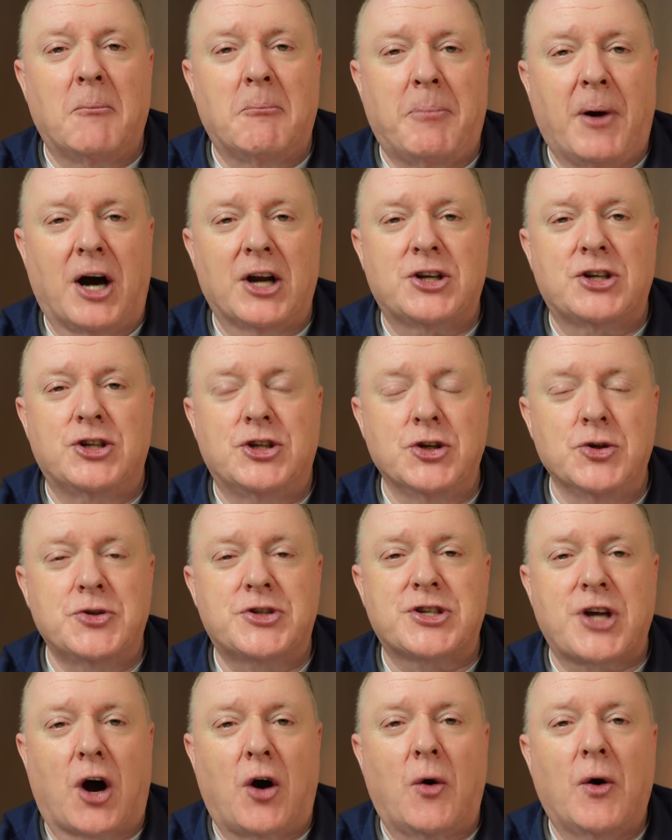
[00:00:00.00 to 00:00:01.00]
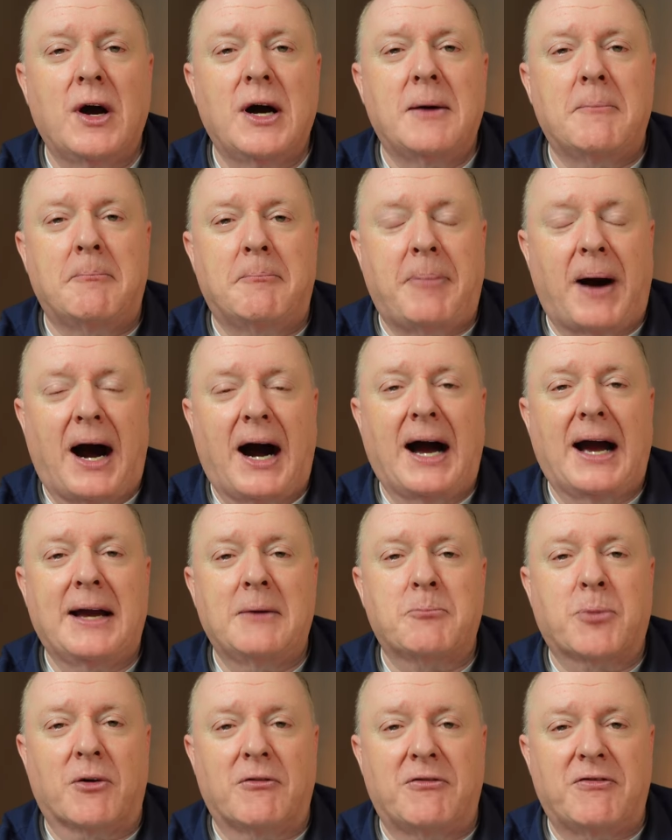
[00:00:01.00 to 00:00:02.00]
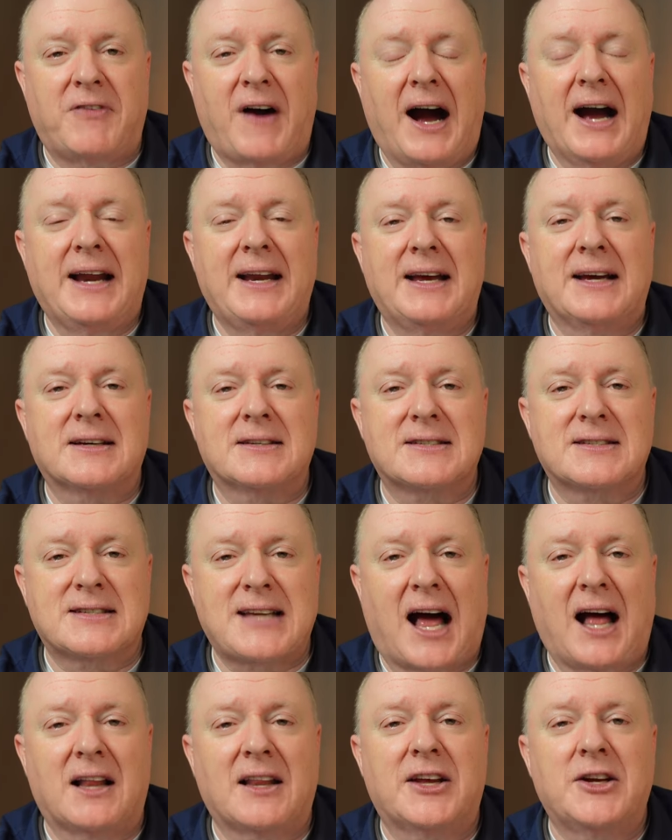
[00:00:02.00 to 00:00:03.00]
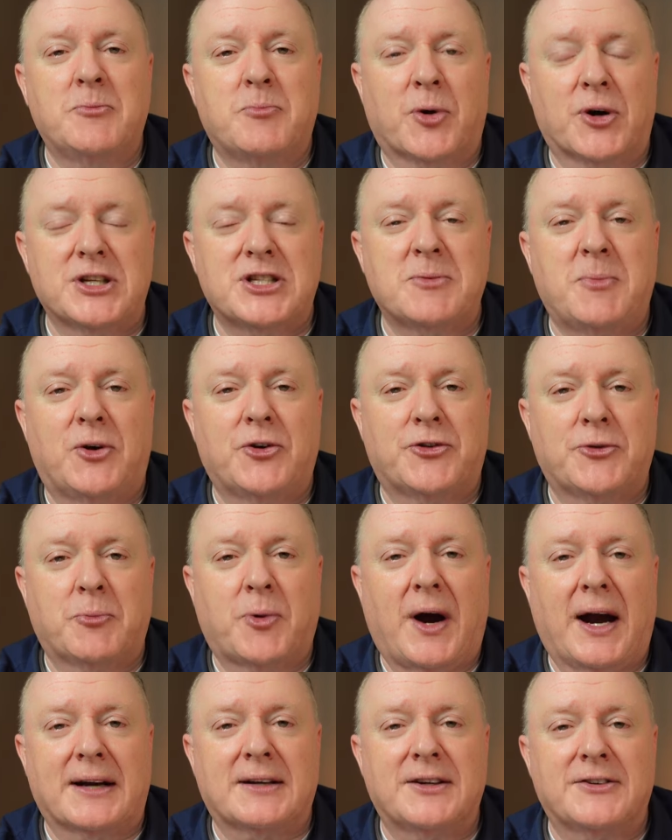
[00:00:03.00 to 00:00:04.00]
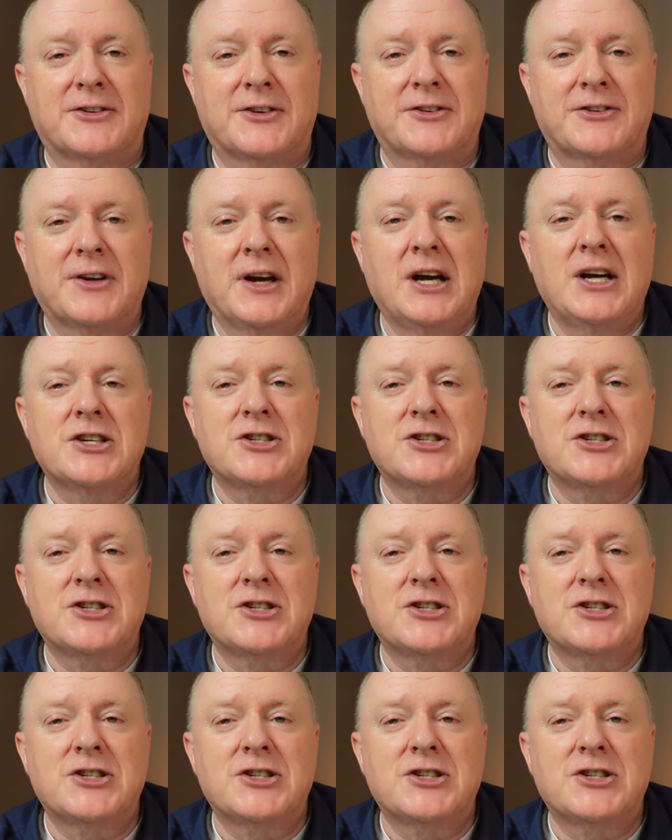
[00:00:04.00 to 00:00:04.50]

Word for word: but do so by providing solid principles and practices.